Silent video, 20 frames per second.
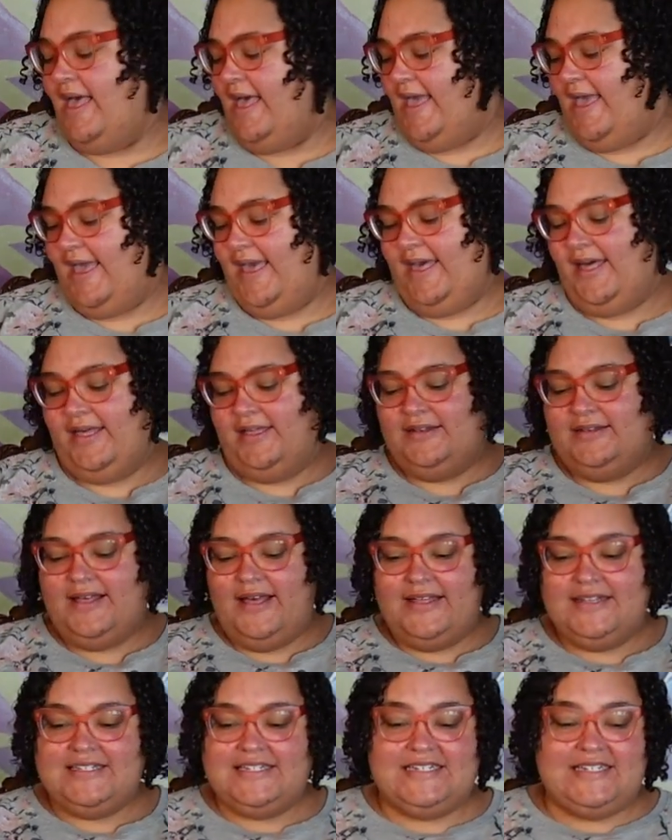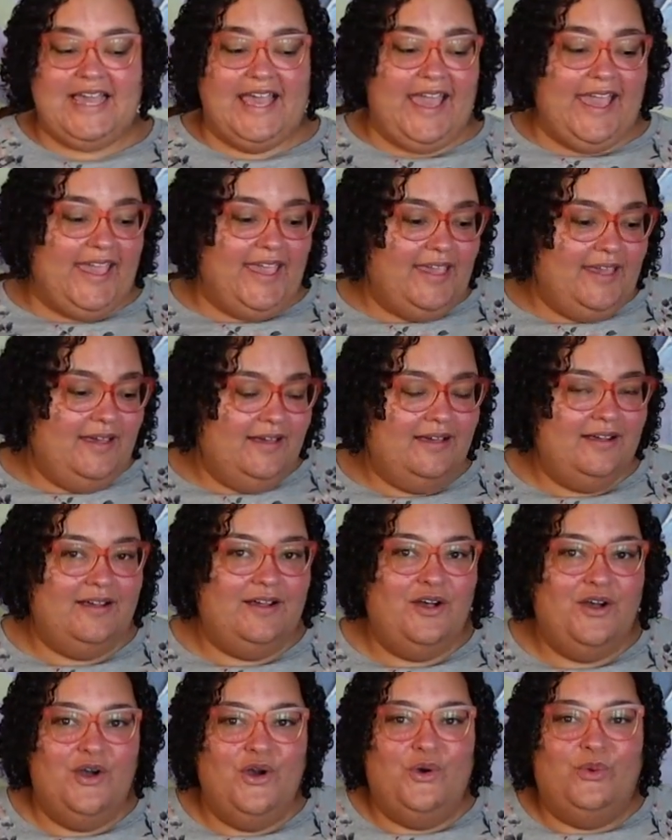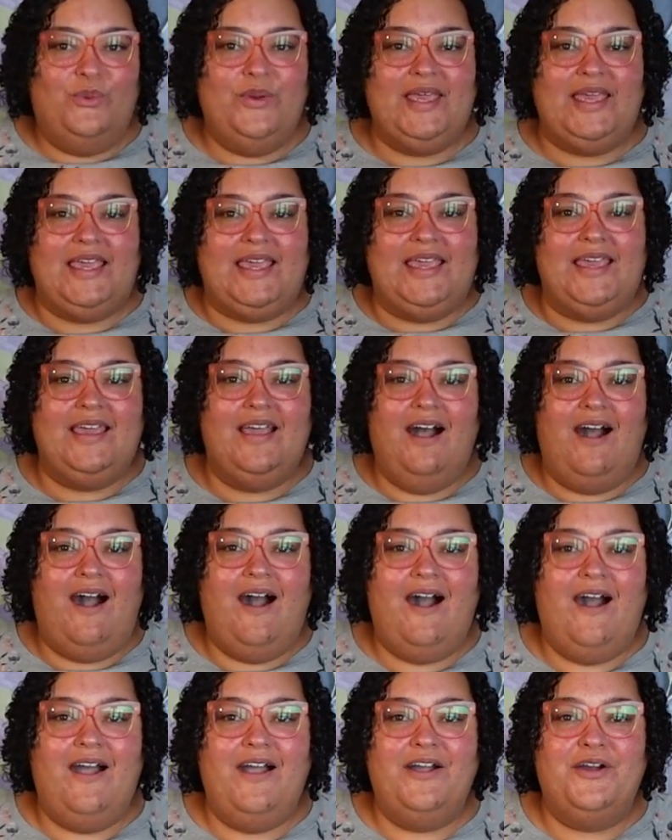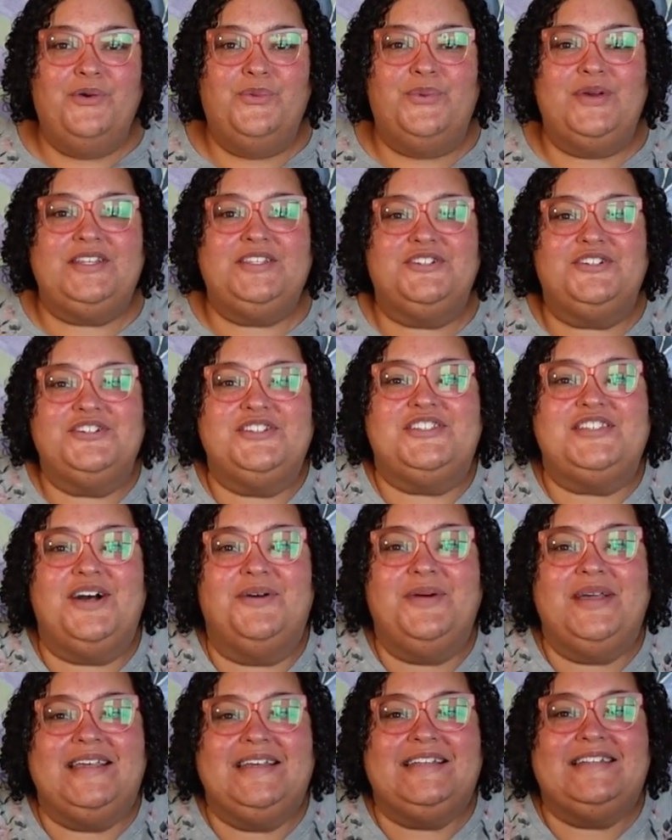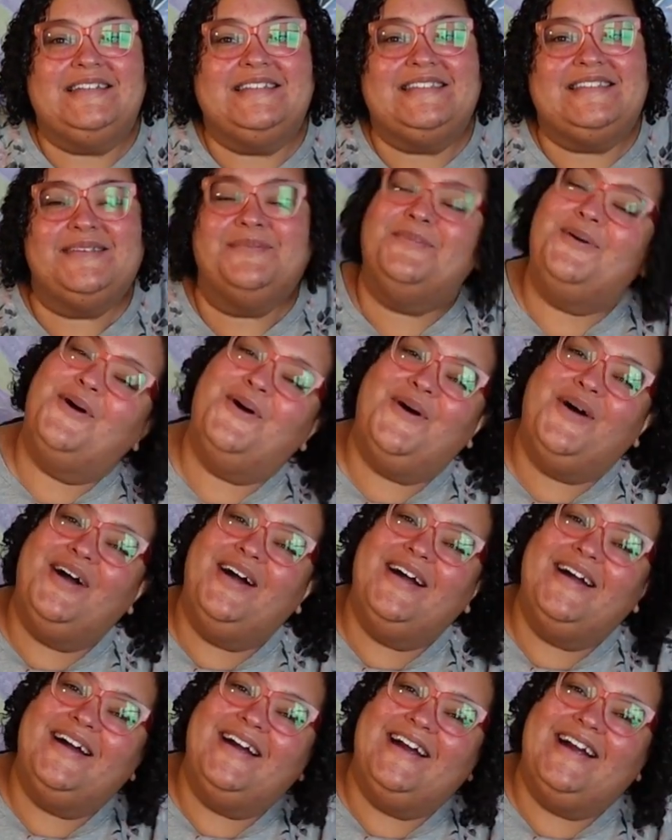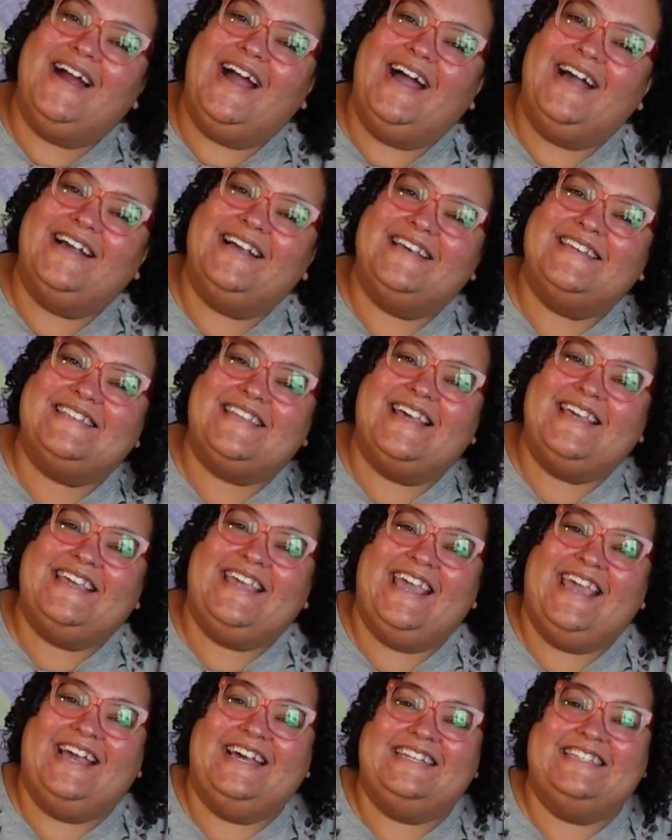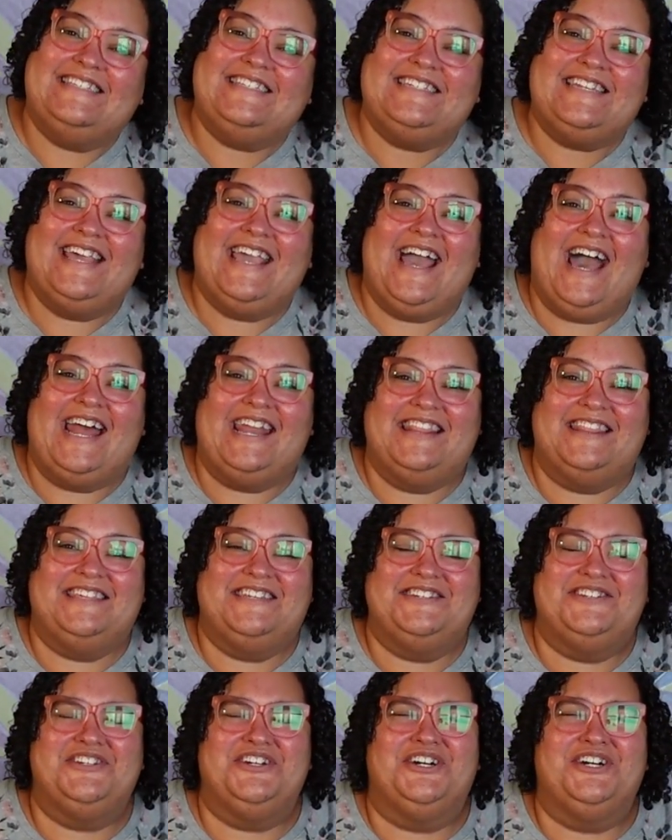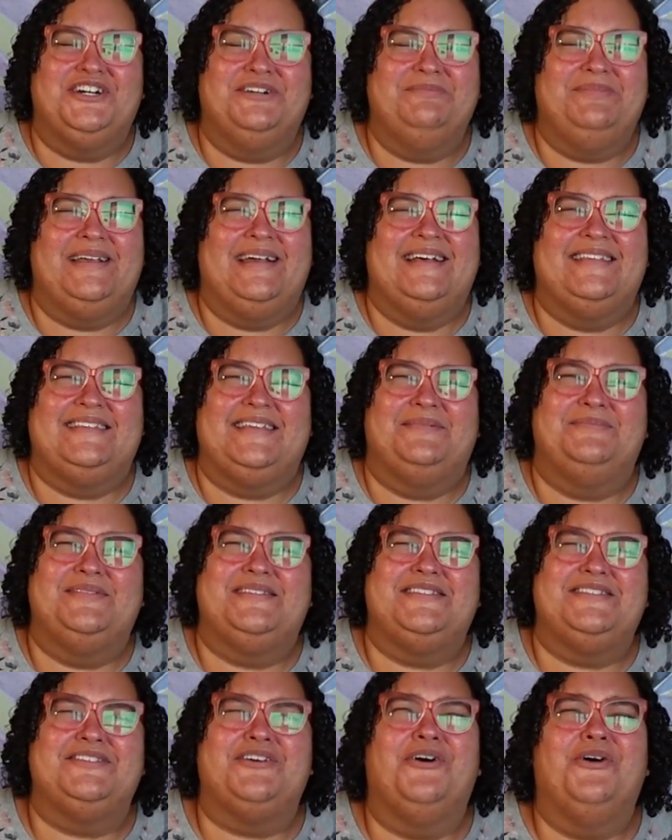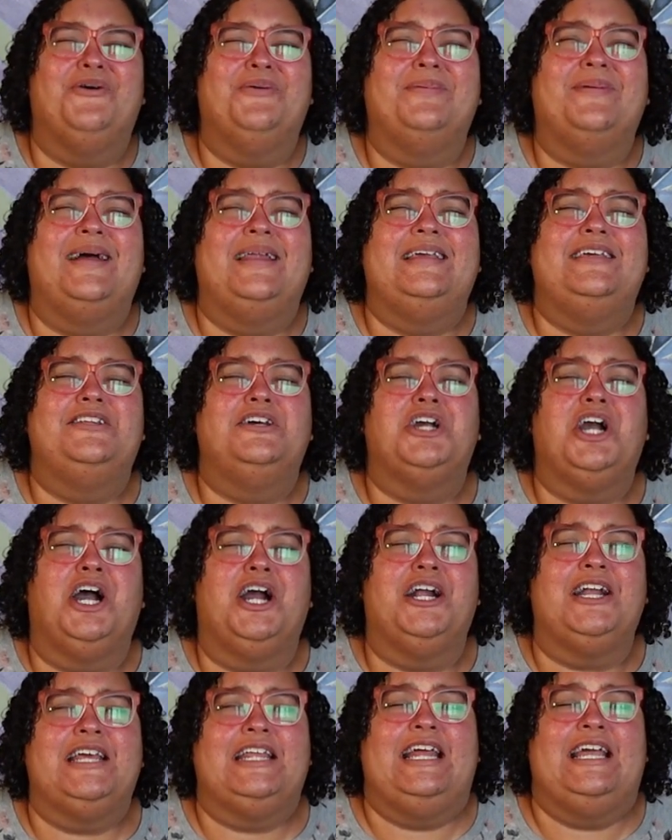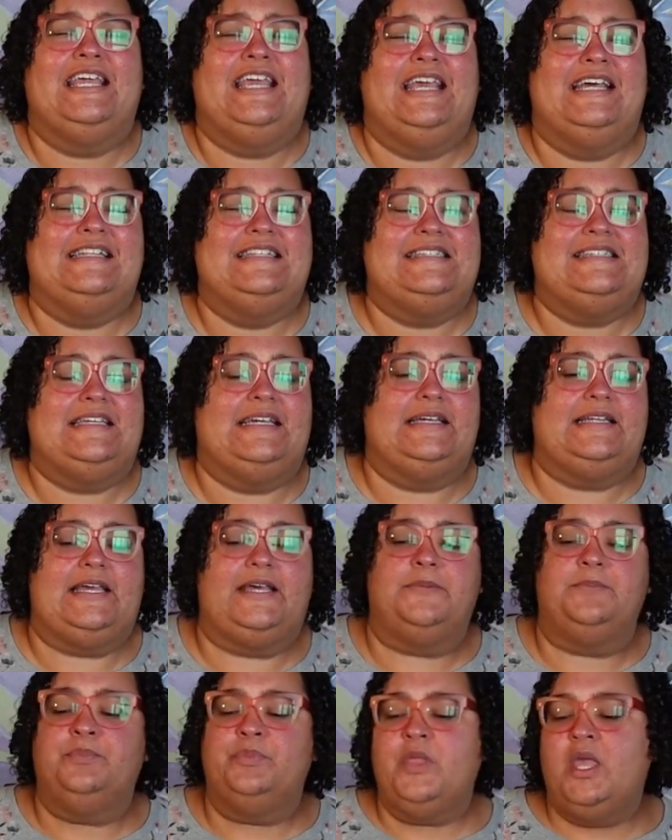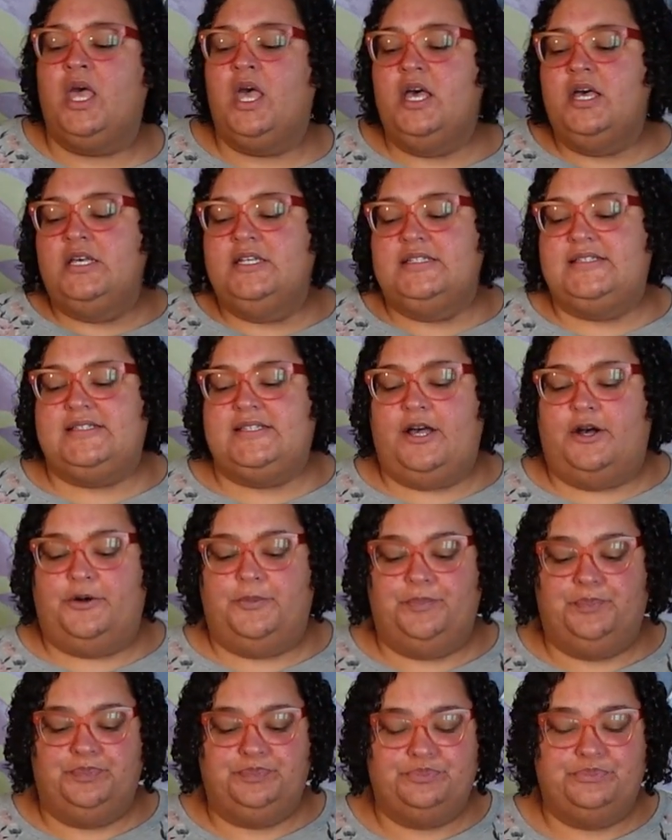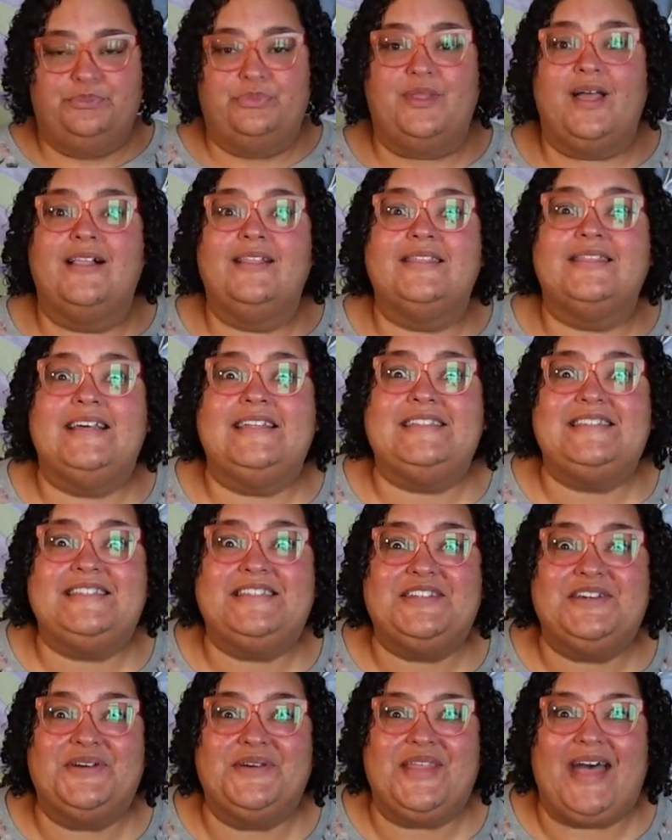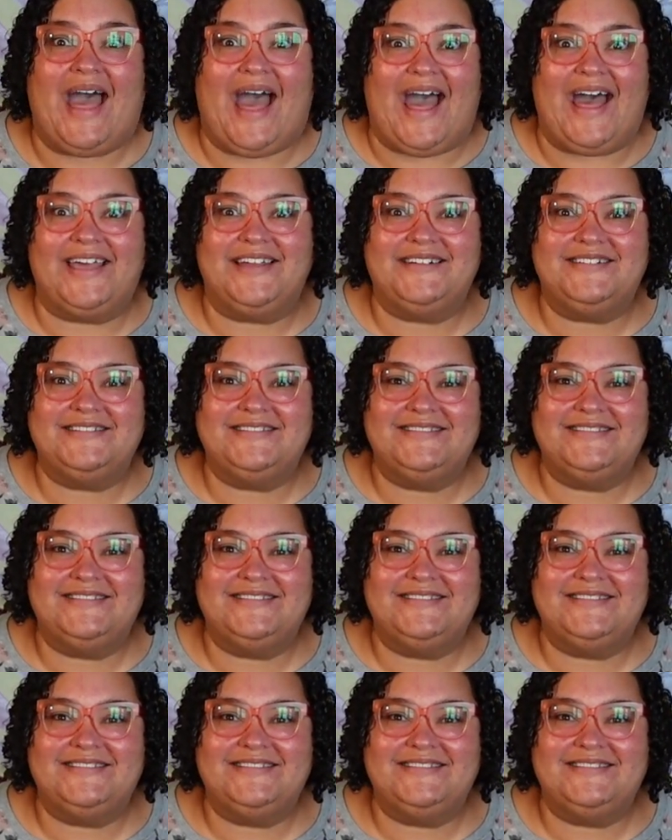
And today we are winter sowing some more because I can't stay out of the dirt because I'm so ready to garden. I can't stand it. So let's do that.